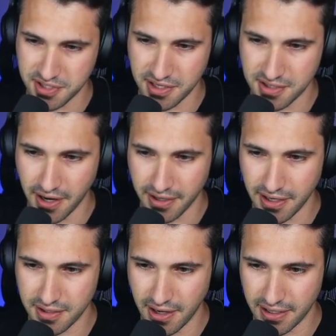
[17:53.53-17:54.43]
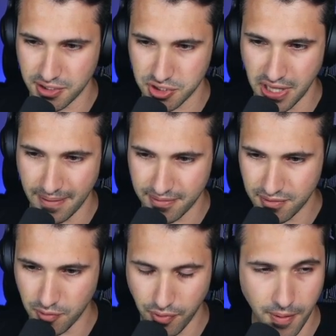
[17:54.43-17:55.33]
I get slapped.
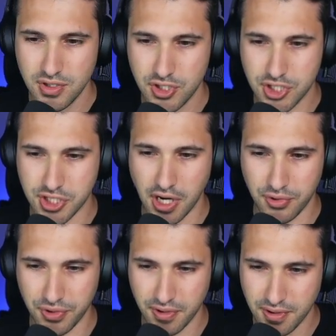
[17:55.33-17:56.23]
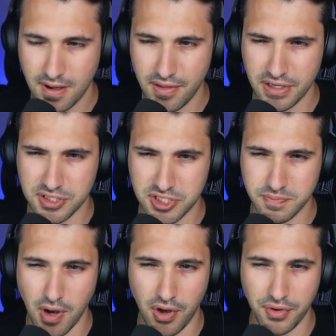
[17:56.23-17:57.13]
No problem. Shelder, I think it's
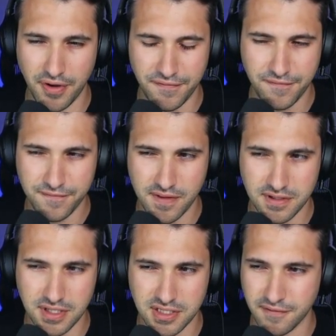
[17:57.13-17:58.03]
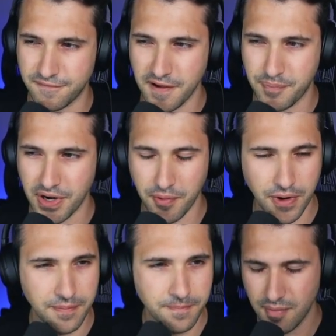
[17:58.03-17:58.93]
small enough. This is a tough fight, but I
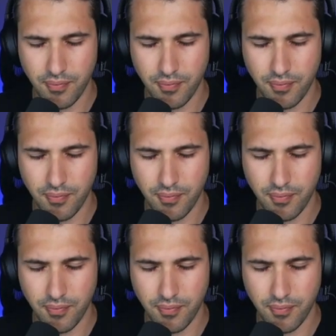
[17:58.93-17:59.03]
win.